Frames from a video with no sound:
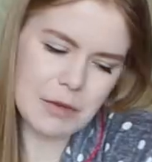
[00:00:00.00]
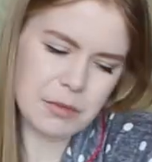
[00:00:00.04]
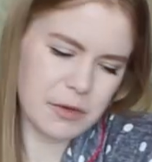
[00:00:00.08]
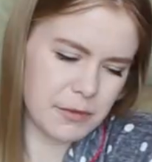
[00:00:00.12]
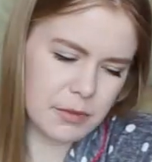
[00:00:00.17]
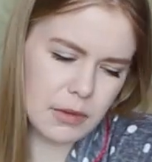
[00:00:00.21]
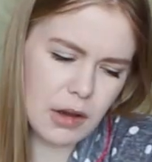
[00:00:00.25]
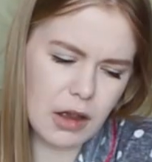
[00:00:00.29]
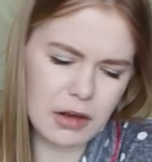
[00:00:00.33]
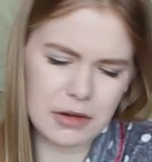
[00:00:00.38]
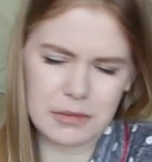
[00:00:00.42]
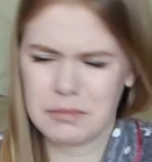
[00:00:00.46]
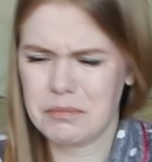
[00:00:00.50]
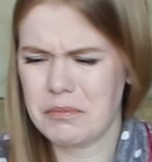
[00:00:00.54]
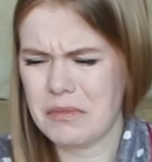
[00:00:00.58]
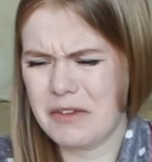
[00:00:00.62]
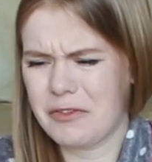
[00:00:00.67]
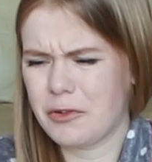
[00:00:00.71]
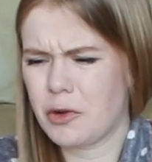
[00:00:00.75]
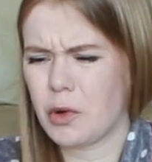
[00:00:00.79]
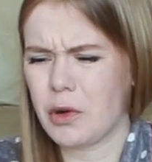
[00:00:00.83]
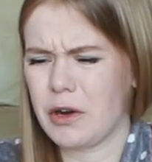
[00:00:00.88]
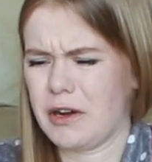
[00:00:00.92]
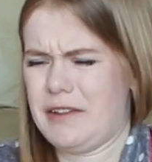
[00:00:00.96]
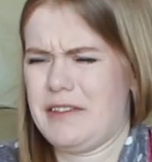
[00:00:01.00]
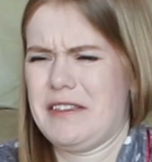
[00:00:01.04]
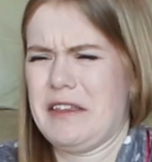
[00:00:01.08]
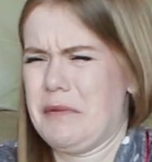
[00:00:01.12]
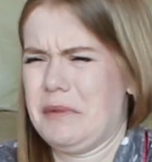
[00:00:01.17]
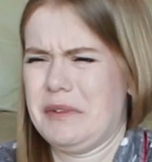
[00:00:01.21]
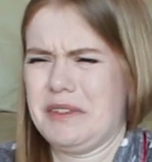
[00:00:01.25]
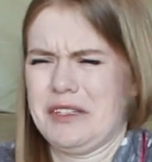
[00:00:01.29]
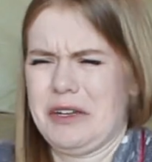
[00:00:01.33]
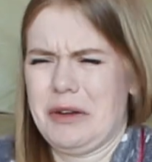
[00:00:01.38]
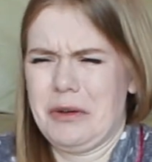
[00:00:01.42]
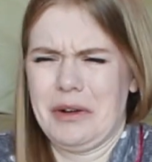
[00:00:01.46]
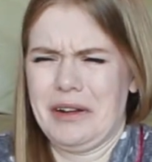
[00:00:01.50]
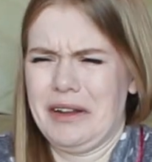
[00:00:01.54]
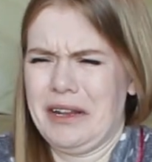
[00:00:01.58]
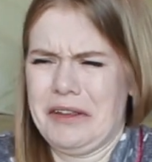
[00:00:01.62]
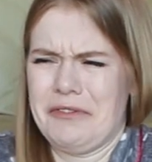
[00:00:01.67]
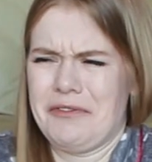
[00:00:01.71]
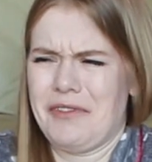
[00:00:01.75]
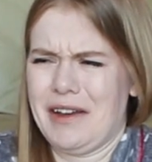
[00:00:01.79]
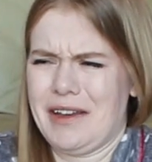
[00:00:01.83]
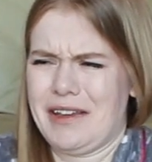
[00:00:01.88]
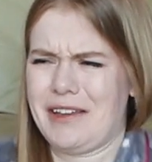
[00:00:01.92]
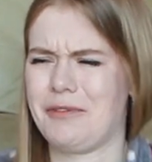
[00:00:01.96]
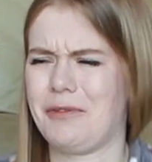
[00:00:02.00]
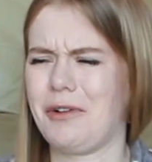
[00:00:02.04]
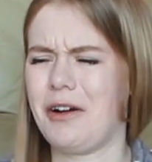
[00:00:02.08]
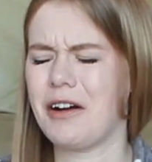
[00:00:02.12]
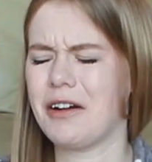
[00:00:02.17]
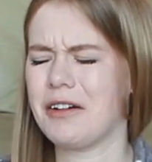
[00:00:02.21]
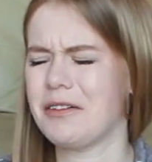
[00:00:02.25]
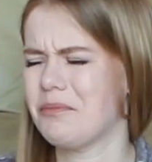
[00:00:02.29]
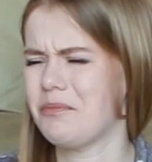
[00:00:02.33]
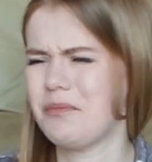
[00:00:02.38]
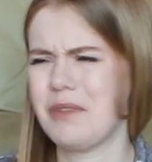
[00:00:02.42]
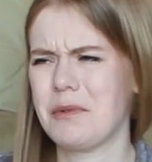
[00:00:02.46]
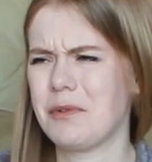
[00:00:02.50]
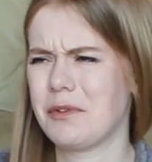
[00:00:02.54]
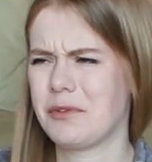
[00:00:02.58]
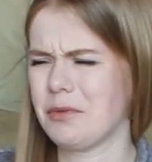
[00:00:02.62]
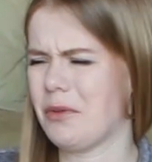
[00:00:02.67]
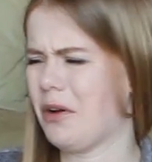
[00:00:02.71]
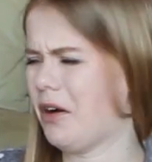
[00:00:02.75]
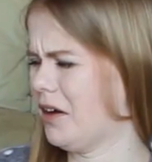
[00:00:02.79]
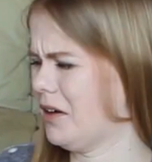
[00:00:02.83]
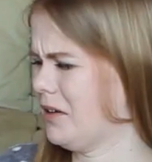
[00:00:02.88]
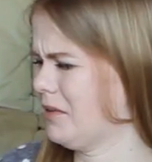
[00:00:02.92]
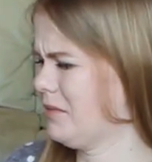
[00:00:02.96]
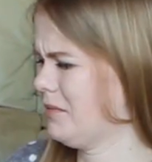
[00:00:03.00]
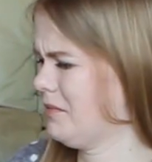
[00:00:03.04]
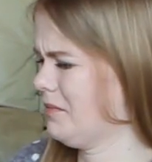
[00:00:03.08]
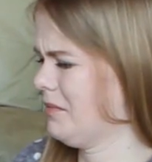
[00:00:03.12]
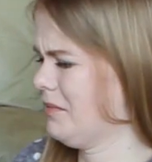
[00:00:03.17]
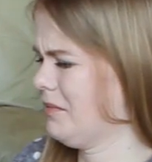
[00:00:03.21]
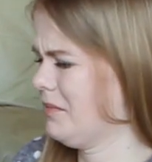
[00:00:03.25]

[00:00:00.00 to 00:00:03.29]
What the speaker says: That was wrong. Of course, it was totally fucking wrong. It was wrong.